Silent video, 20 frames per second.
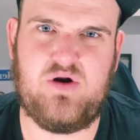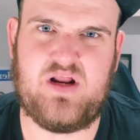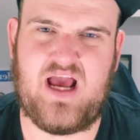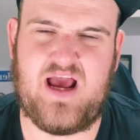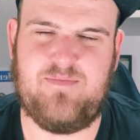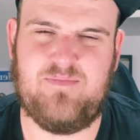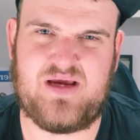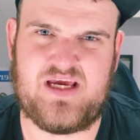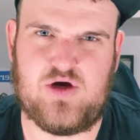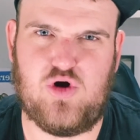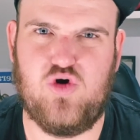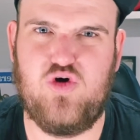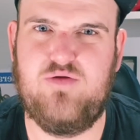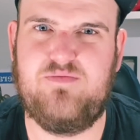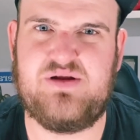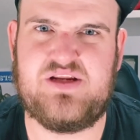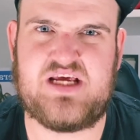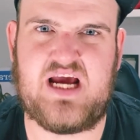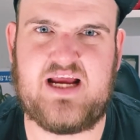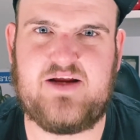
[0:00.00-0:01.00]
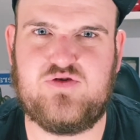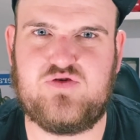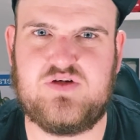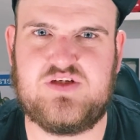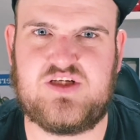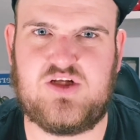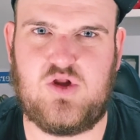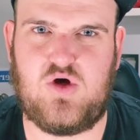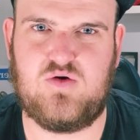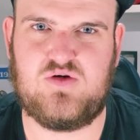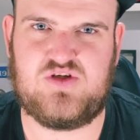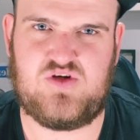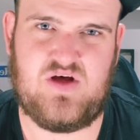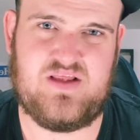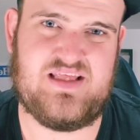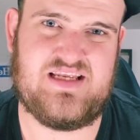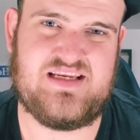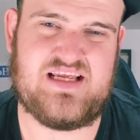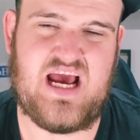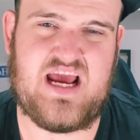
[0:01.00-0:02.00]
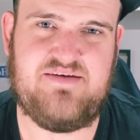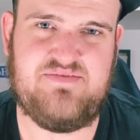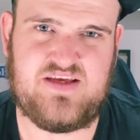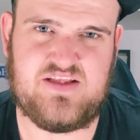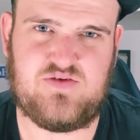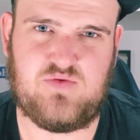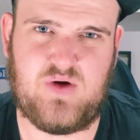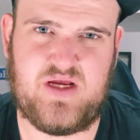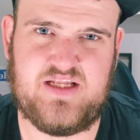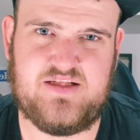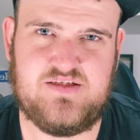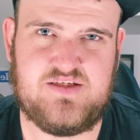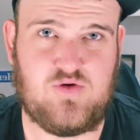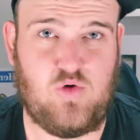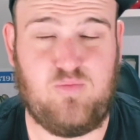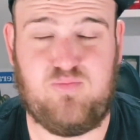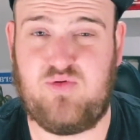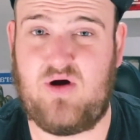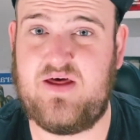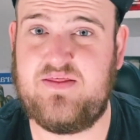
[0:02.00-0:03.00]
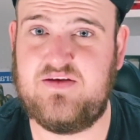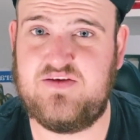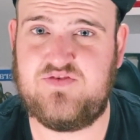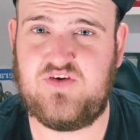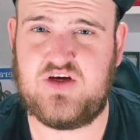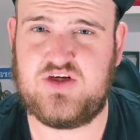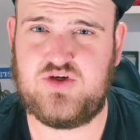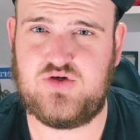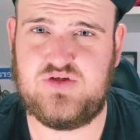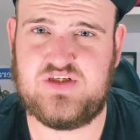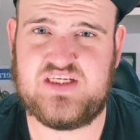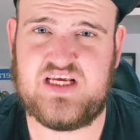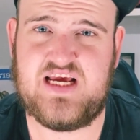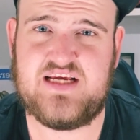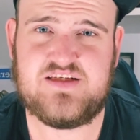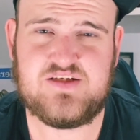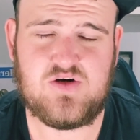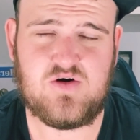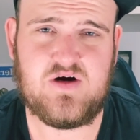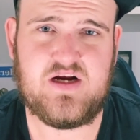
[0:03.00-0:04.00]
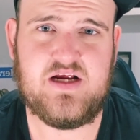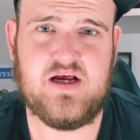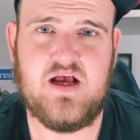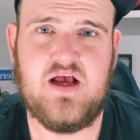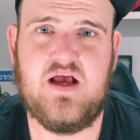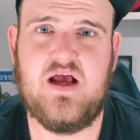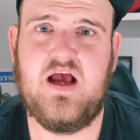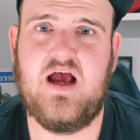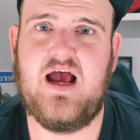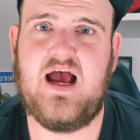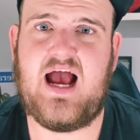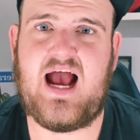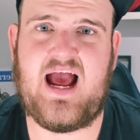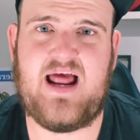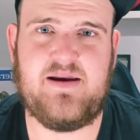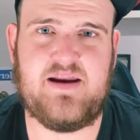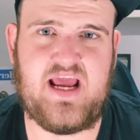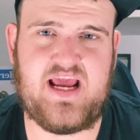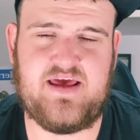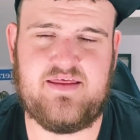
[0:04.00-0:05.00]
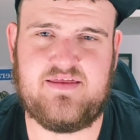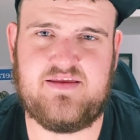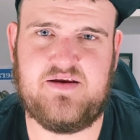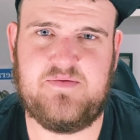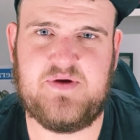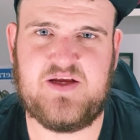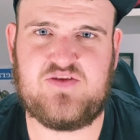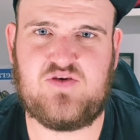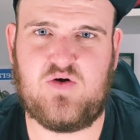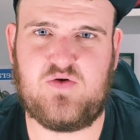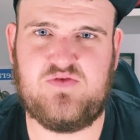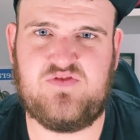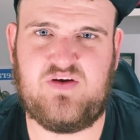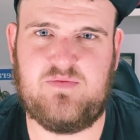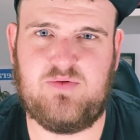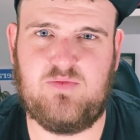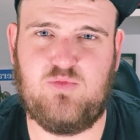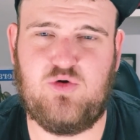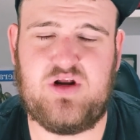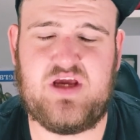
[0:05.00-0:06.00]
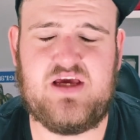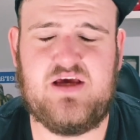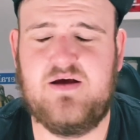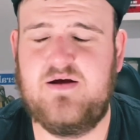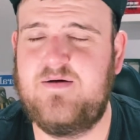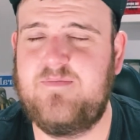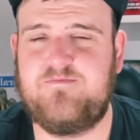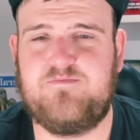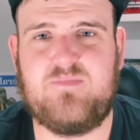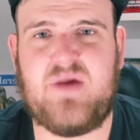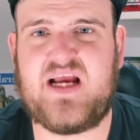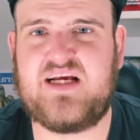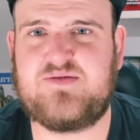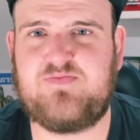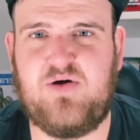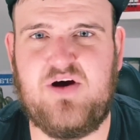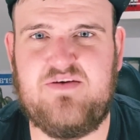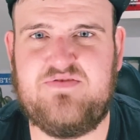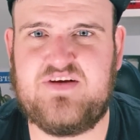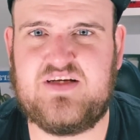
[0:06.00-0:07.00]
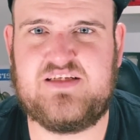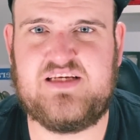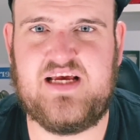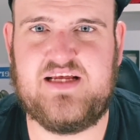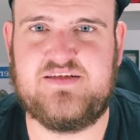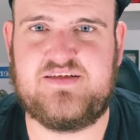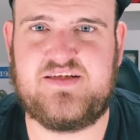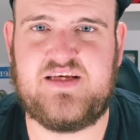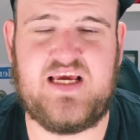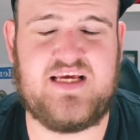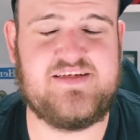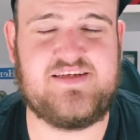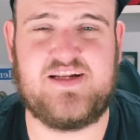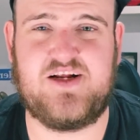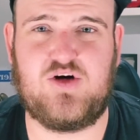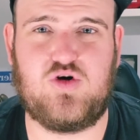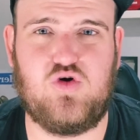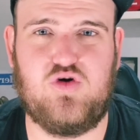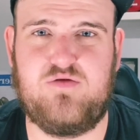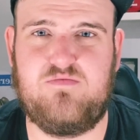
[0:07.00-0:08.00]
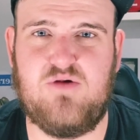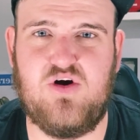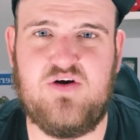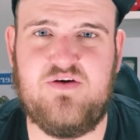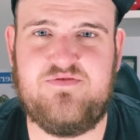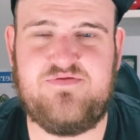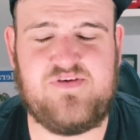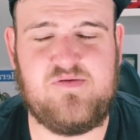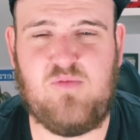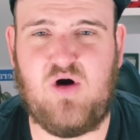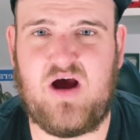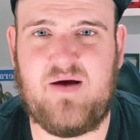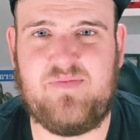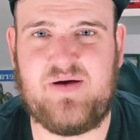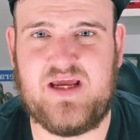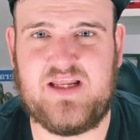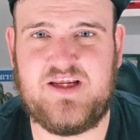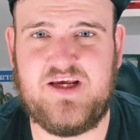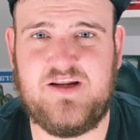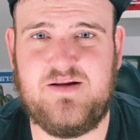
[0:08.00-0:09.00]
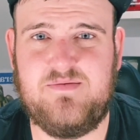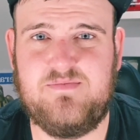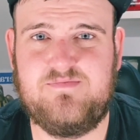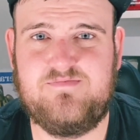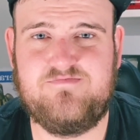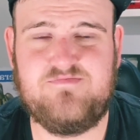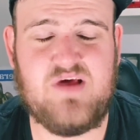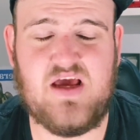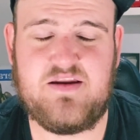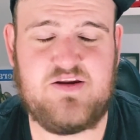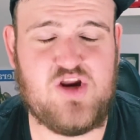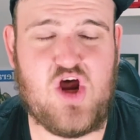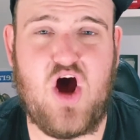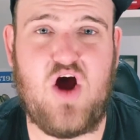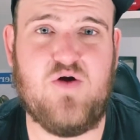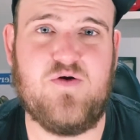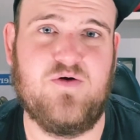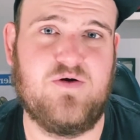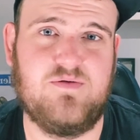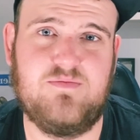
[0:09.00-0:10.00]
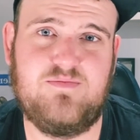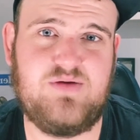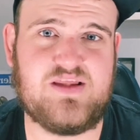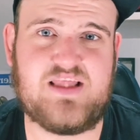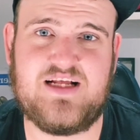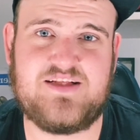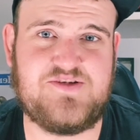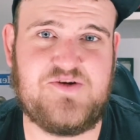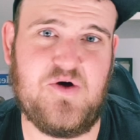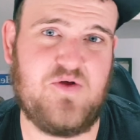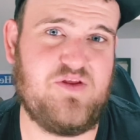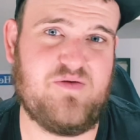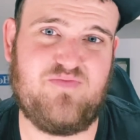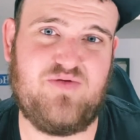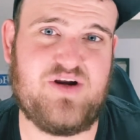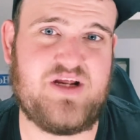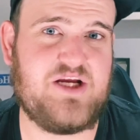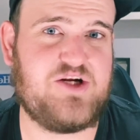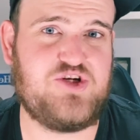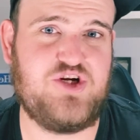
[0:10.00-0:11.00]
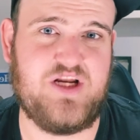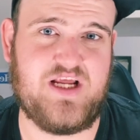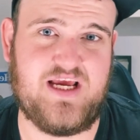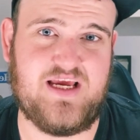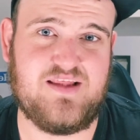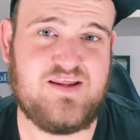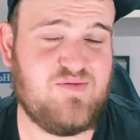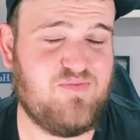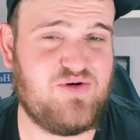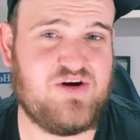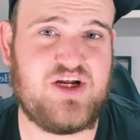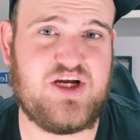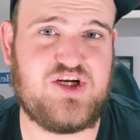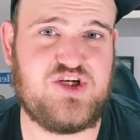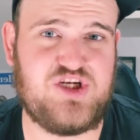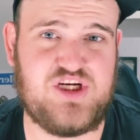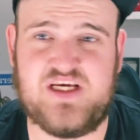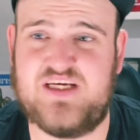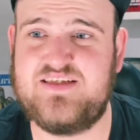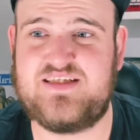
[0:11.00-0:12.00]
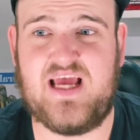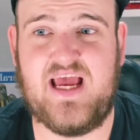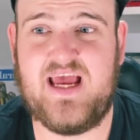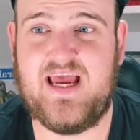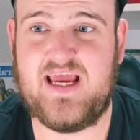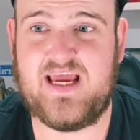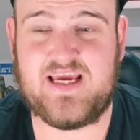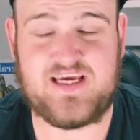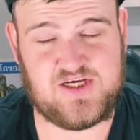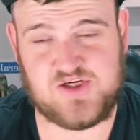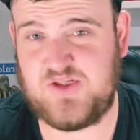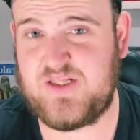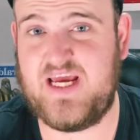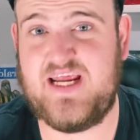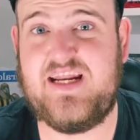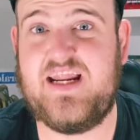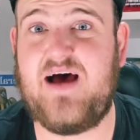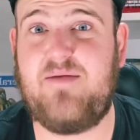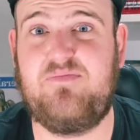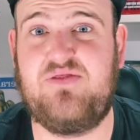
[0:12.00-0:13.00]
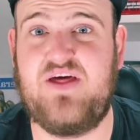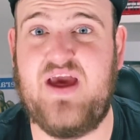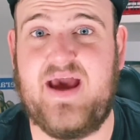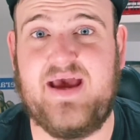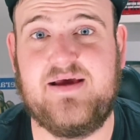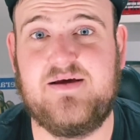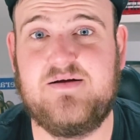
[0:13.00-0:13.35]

and be uber dangerous alongside the Davey twins, or brothers, I should say, and Anthony McDonald, Tip and Woody, makes perfect sense. Is it a good move, in my opinion? No, but that's not the prediction here. The prediction is he'll end up there.